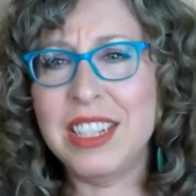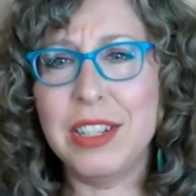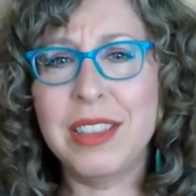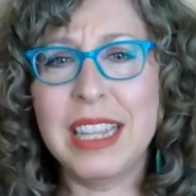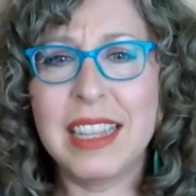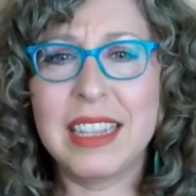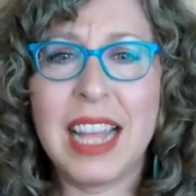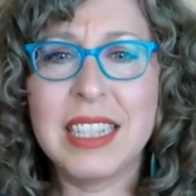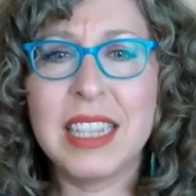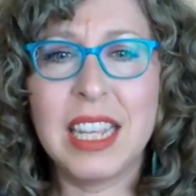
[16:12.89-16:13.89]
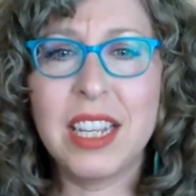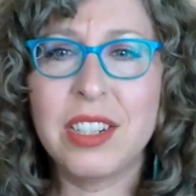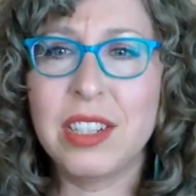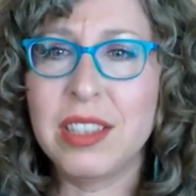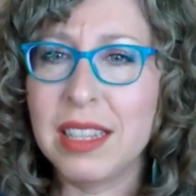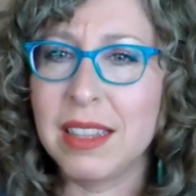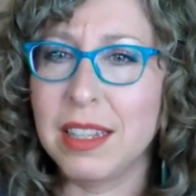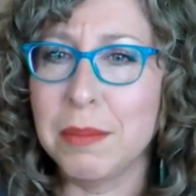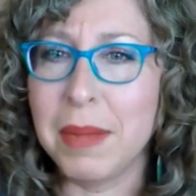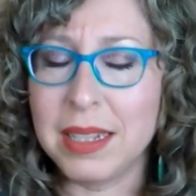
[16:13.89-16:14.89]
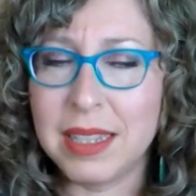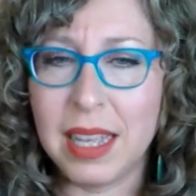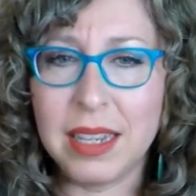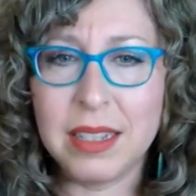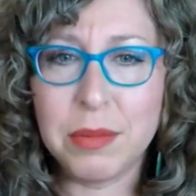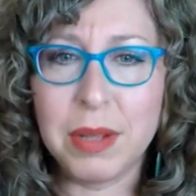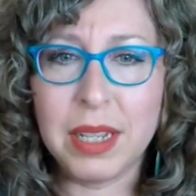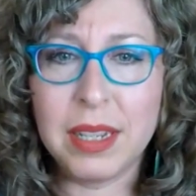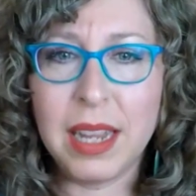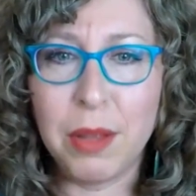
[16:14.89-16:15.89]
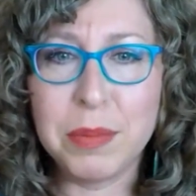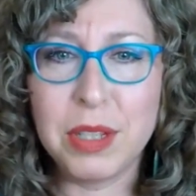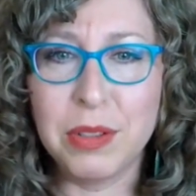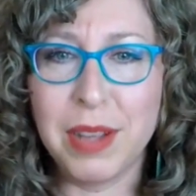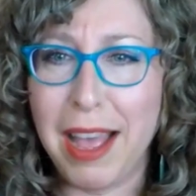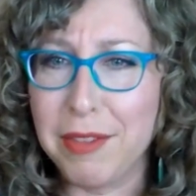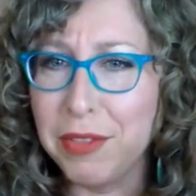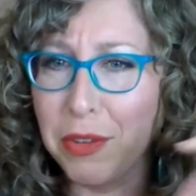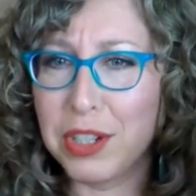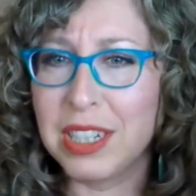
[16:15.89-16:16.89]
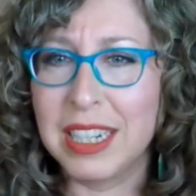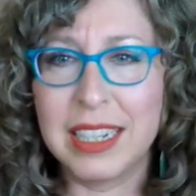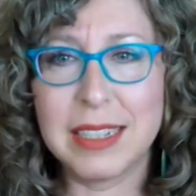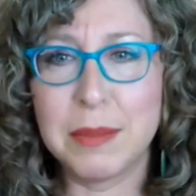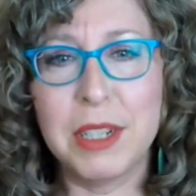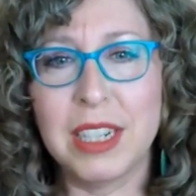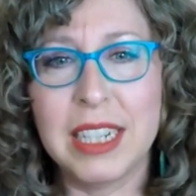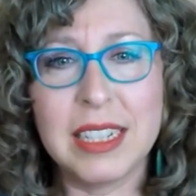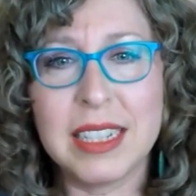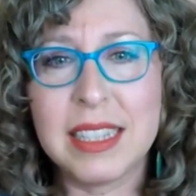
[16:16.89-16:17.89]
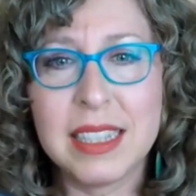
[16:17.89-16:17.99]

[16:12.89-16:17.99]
Do you think that that's a thing, or do you think that your mindset is what helps you have a fortunate experience?